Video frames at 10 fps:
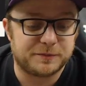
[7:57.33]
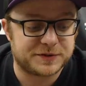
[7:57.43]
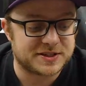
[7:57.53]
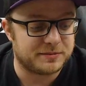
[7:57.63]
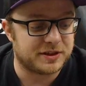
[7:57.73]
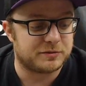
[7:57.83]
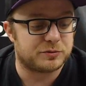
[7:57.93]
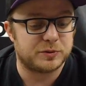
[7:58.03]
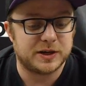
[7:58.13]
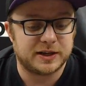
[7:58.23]
something
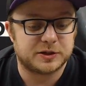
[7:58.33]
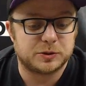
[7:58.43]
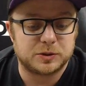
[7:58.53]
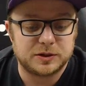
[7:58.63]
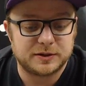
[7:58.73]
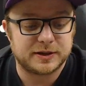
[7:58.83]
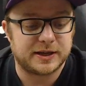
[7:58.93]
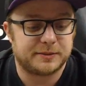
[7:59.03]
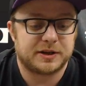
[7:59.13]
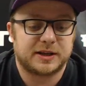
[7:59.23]
really cool,
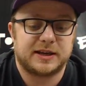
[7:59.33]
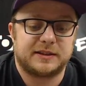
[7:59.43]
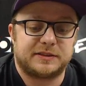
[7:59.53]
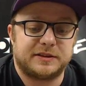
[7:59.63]
and I'm gonna get